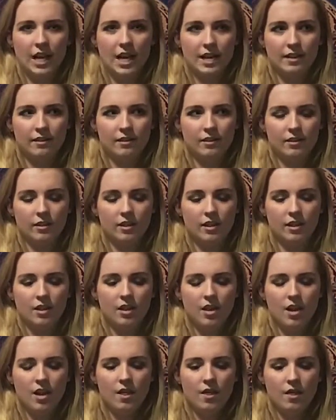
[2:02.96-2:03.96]
antsy.
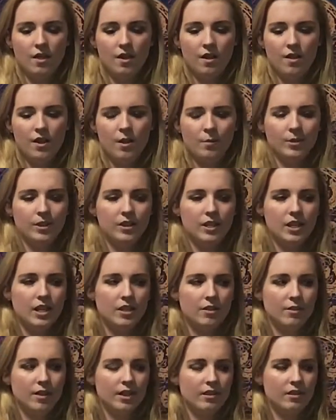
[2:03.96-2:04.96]
They were
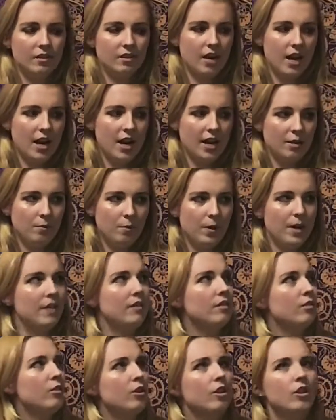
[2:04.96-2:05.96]
teetering
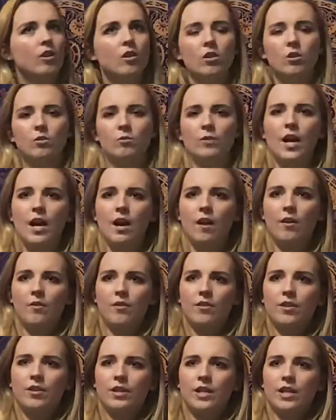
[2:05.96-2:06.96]
sideways, looking all
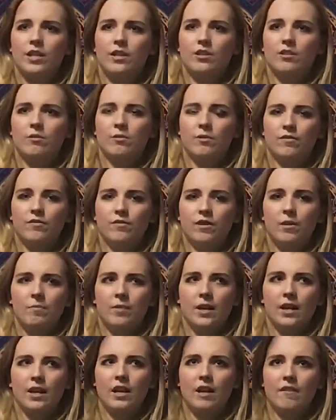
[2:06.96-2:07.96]
around. Their ears were
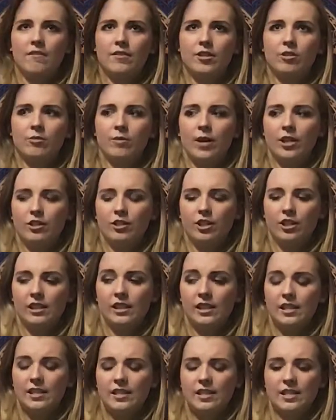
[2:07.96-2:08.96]
flipping in every direction,
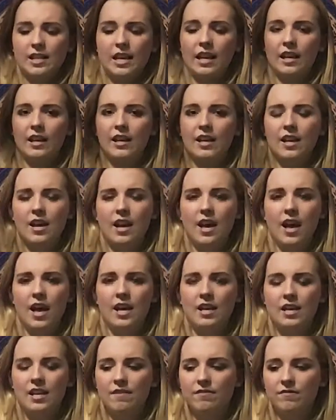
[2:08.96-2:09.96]
listening.
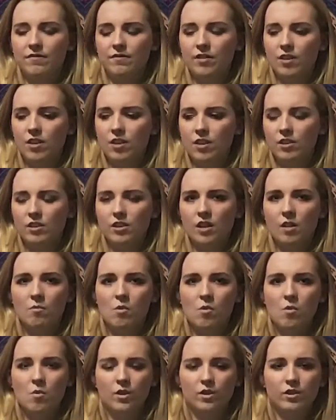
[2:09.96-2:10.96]
And if some
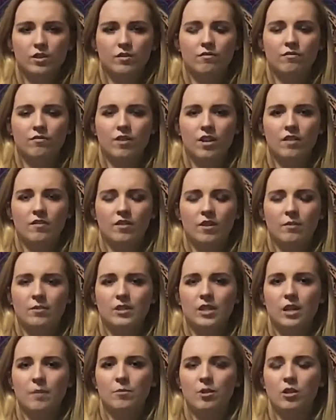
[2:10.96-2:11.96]
horse in front of them
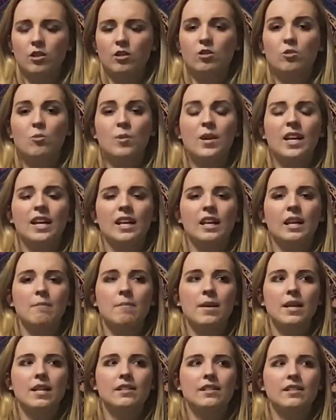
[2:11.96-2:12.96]
stepped on a twig and it
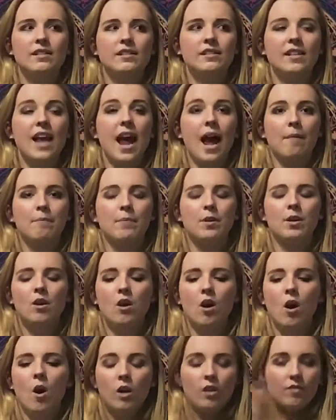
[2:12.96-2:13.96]
made a snap,
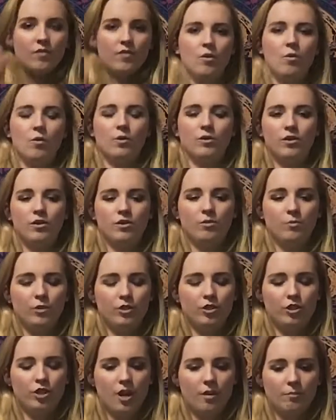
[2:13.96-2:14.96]
all of the horses
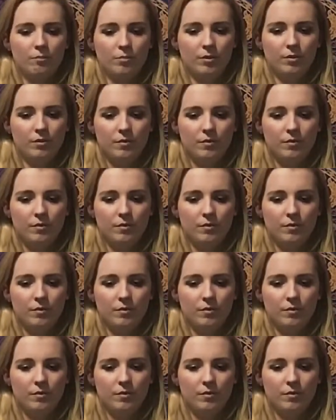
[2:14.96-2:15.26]
would jump.